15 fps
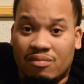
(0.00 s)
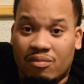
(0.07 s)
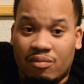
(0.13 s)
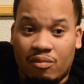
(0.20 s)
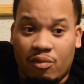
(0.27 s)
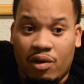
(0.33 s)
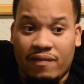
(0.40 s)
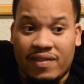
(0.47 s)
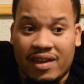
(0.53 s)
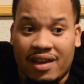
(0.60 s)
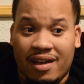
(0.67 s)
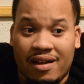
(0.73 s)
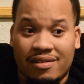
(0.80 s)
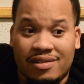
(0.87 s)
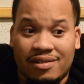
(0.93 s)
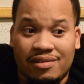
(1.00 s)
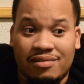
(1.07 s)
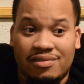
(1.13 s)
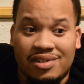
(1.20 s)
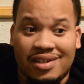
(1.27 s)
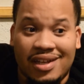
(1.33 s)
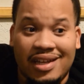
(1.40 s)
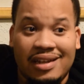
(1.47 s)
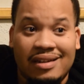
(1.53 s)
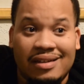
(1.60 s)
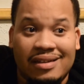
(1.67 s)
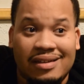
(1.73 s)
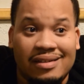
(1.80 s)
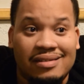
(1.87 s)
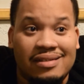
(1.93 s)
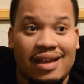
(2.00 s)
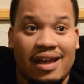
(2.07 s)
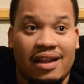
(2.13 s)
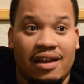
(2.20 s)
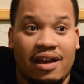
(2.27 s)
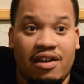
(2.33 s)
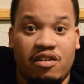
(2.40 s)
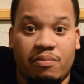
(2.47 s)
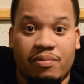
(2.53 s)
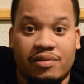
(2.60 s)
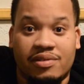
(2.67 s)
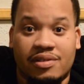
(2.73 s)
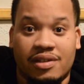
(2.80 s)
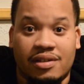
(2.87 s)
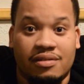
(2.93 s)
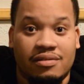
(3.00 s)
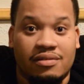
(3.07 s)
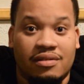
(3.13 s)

with the character Eugene, he's not 100%